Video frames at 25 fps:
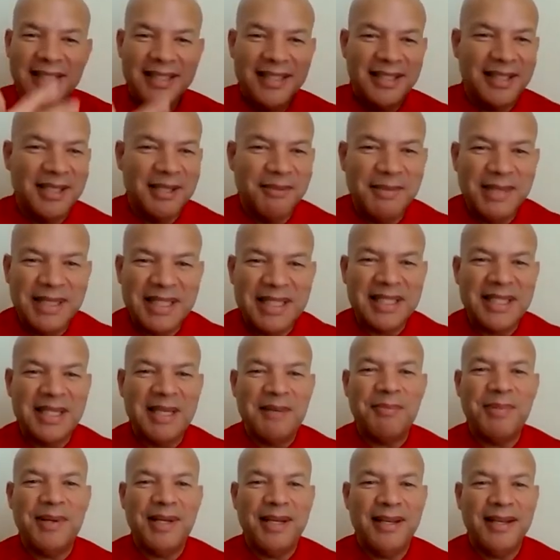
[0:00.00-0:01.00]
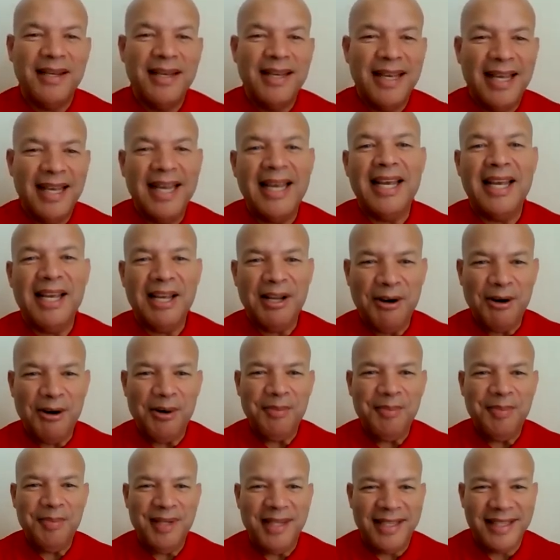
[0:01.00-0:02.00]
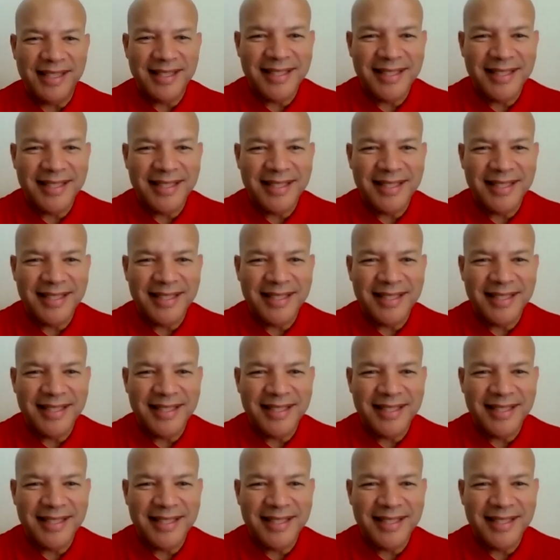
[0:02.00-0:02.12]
to the Mississippi AARP.